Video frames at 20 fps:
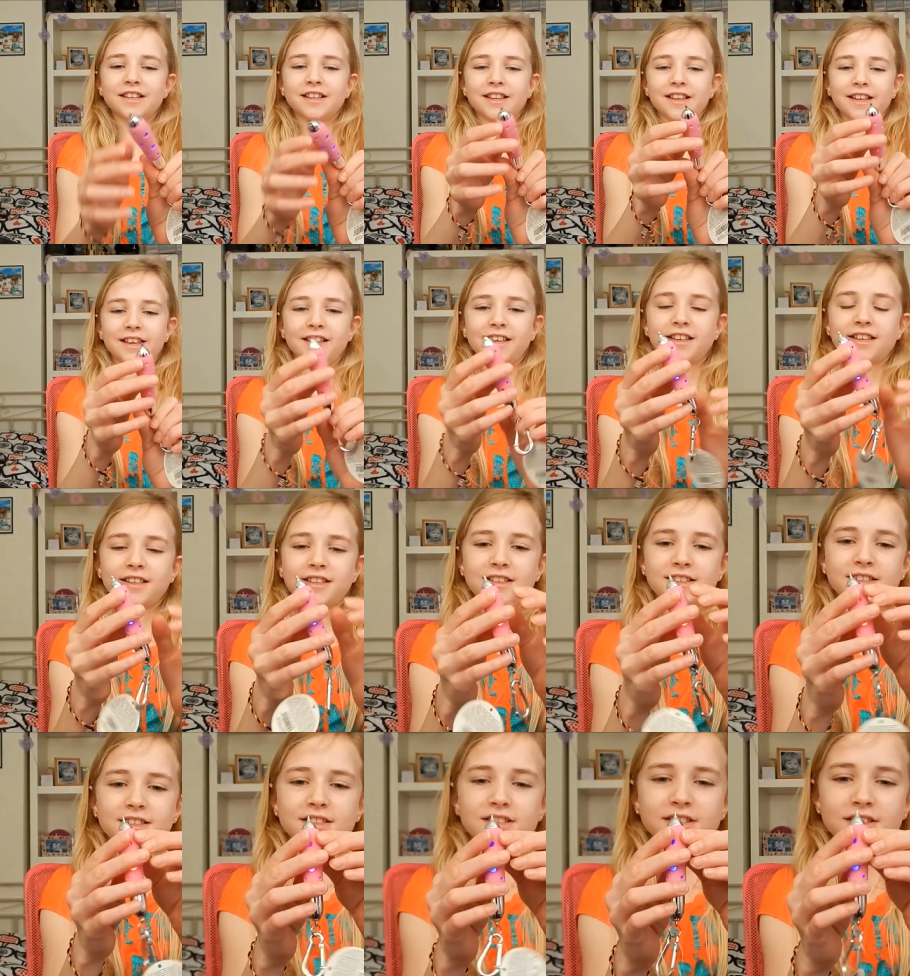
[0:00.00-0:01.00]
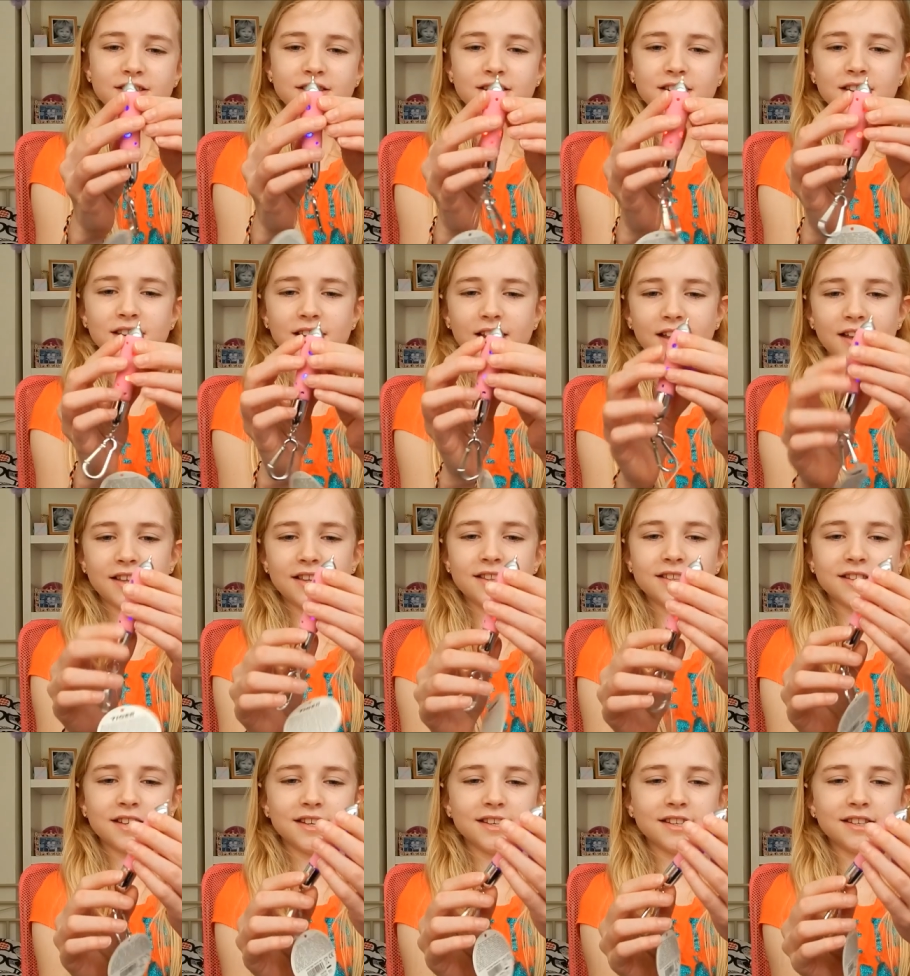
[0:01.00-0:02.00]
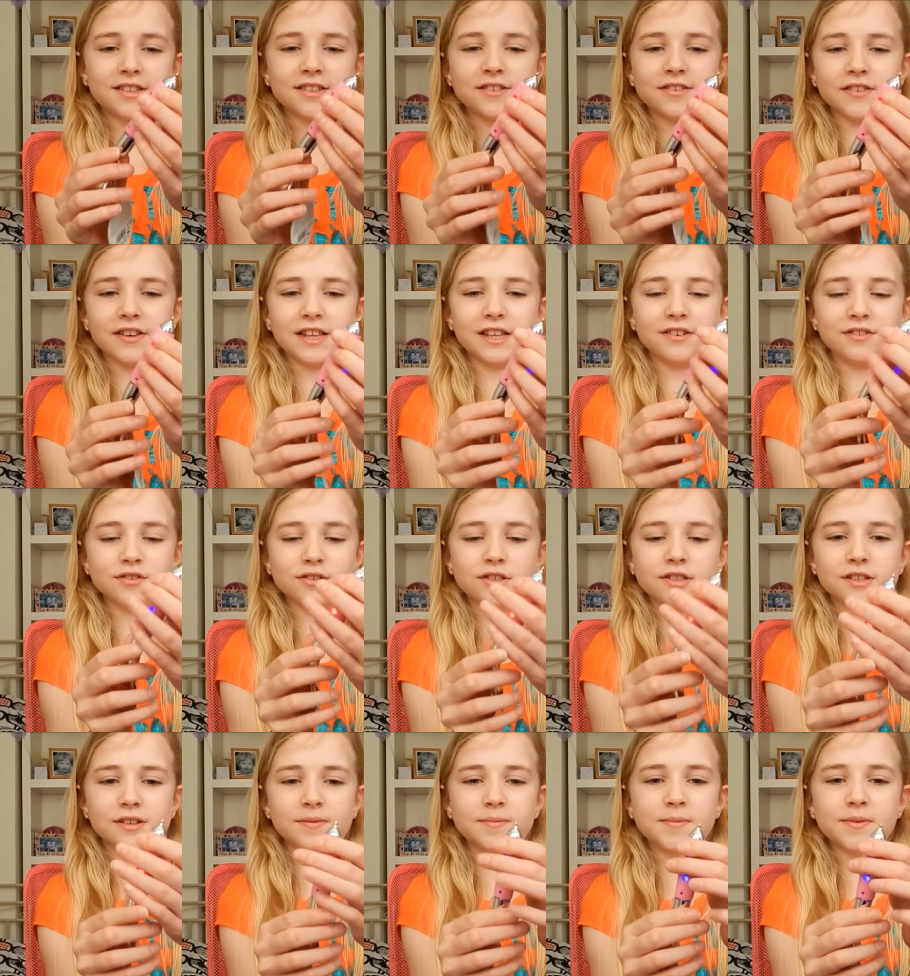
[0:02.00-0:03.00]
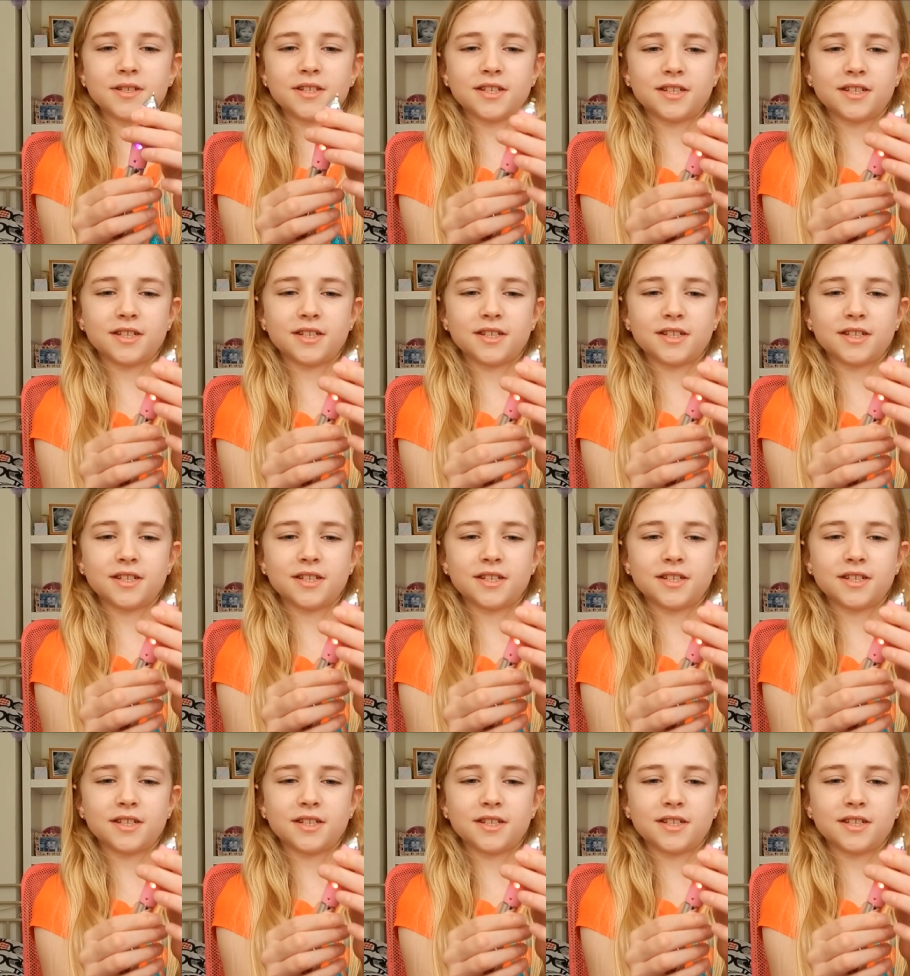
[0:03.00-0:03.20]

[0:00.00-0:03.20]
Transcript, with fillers: like it's just light and it's really awesome